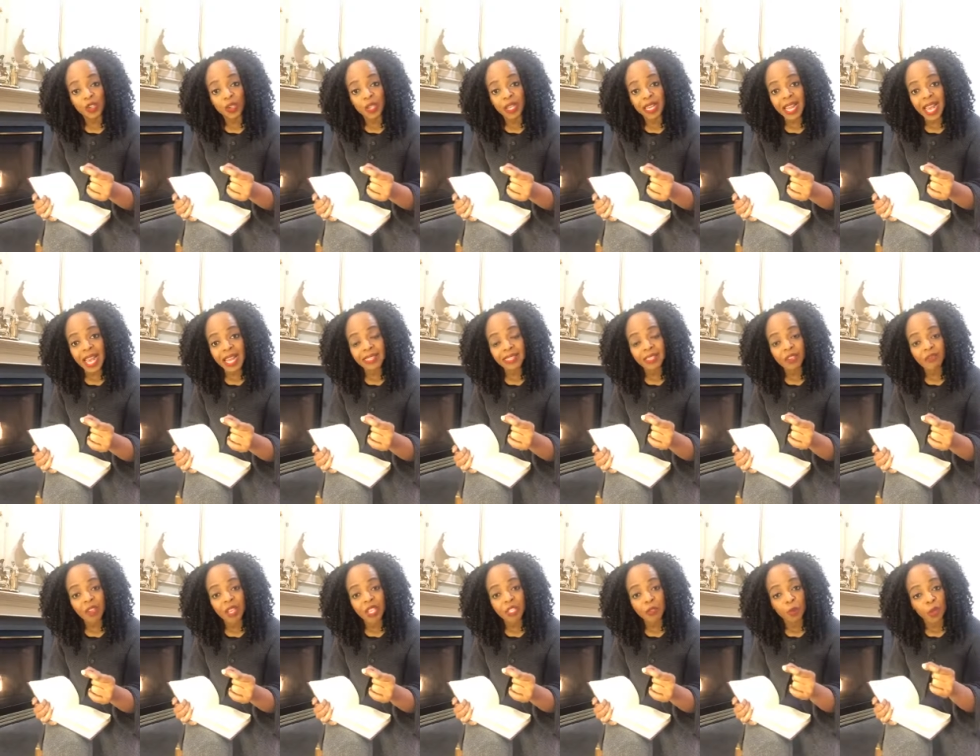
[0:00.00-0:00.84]
You can
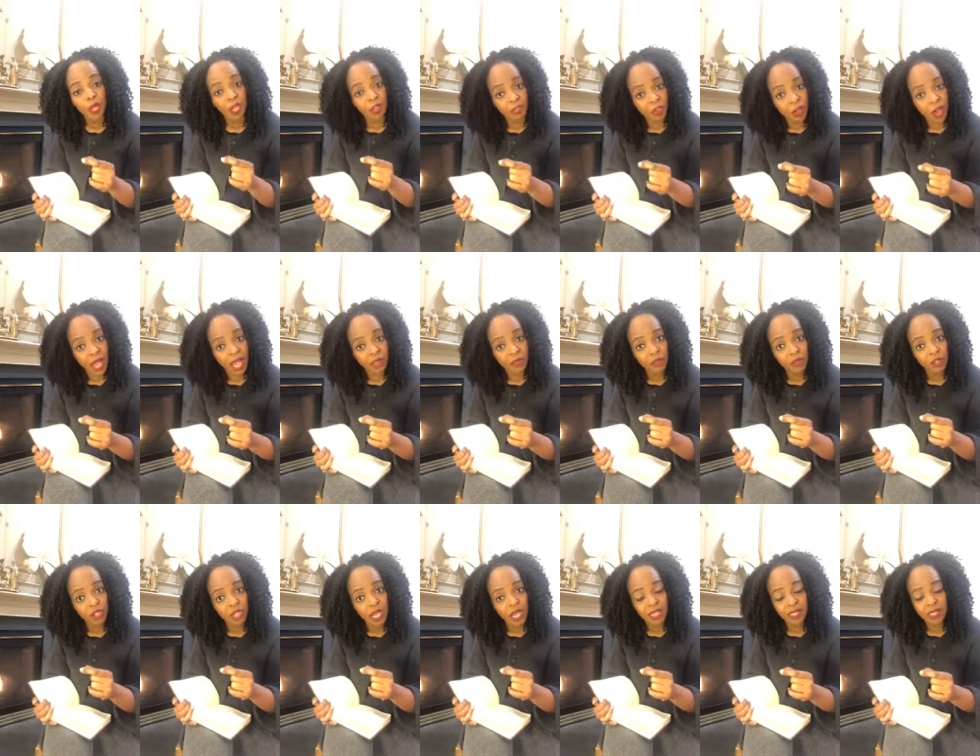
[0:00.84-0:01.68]
ask Facebook if you're
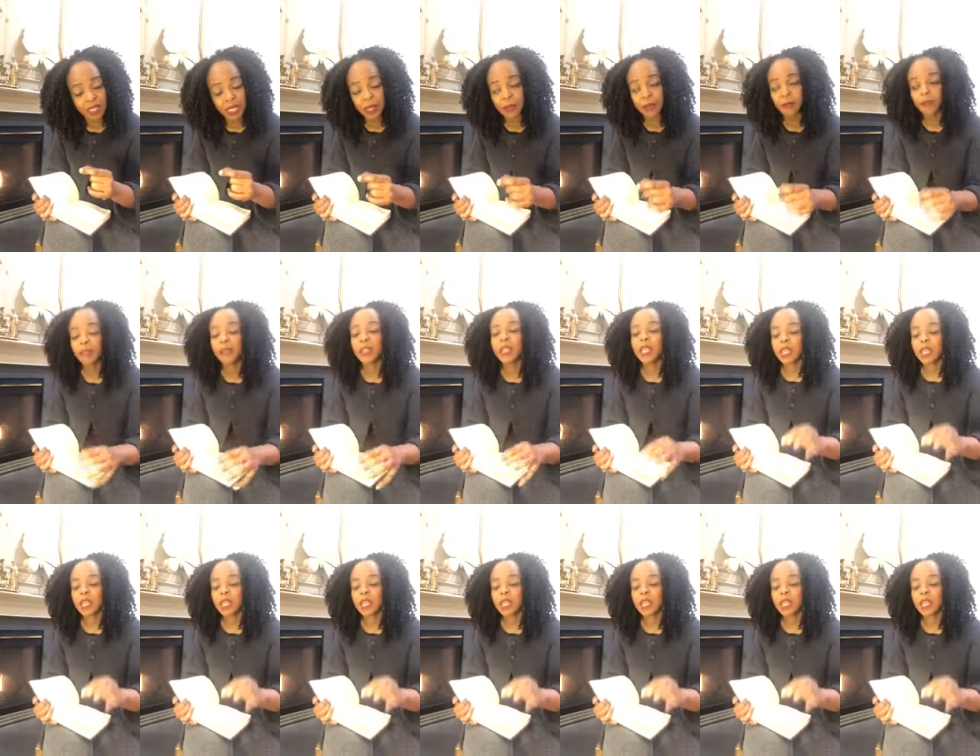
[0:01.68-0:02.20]
advertising,